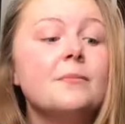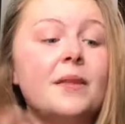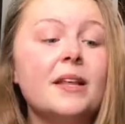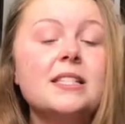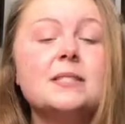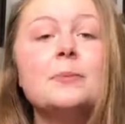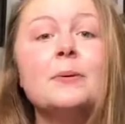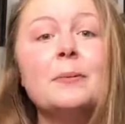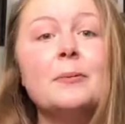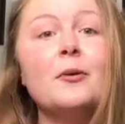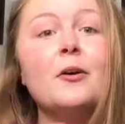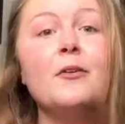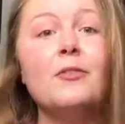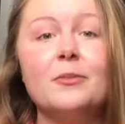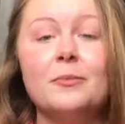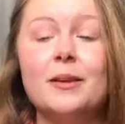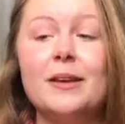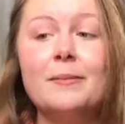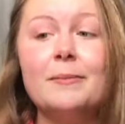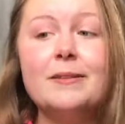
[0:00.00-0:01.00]
That's the baby oil
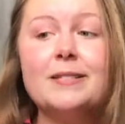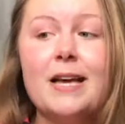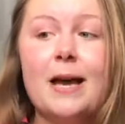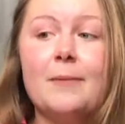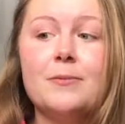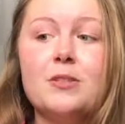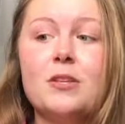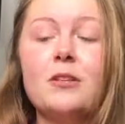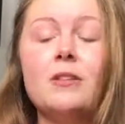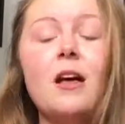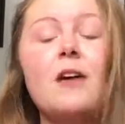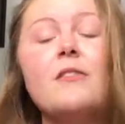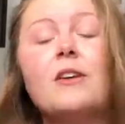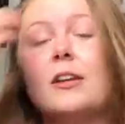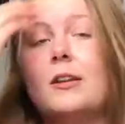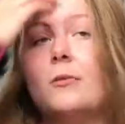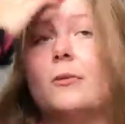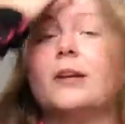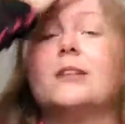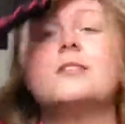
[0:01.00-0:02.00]
for me because I absolutely love
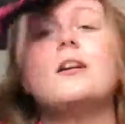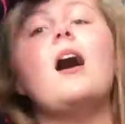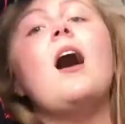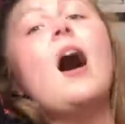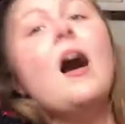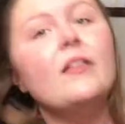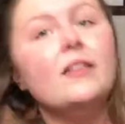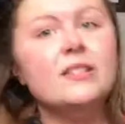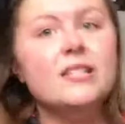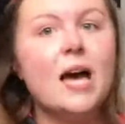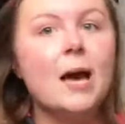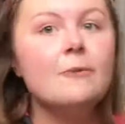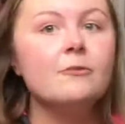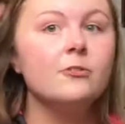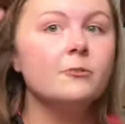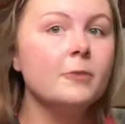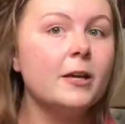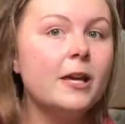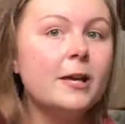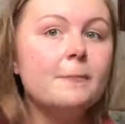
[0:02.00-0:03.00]
it and it works all the time
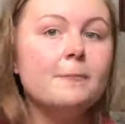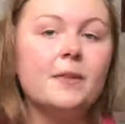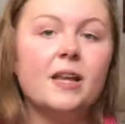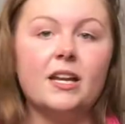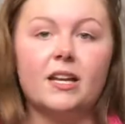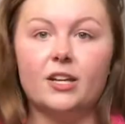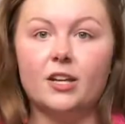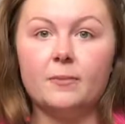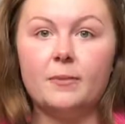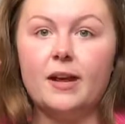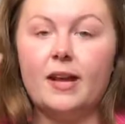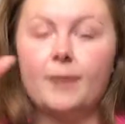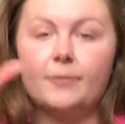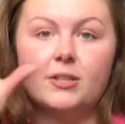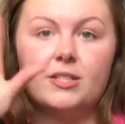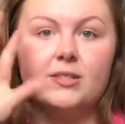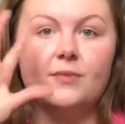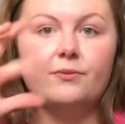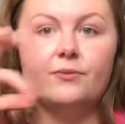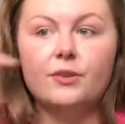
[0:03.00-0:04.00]
for me, and your makeup
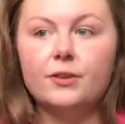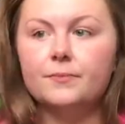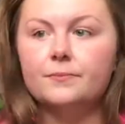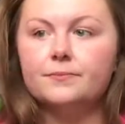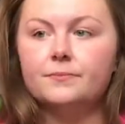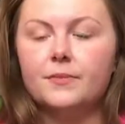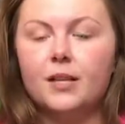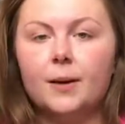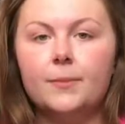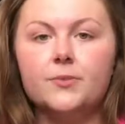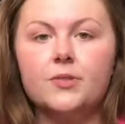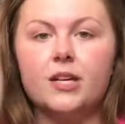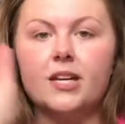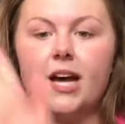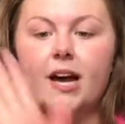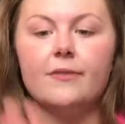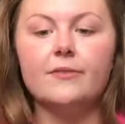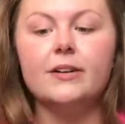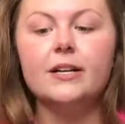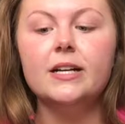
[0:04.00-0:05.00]
just whoop, comes right
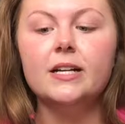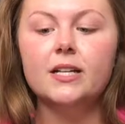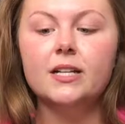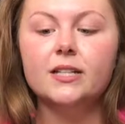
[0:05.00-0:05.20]
off.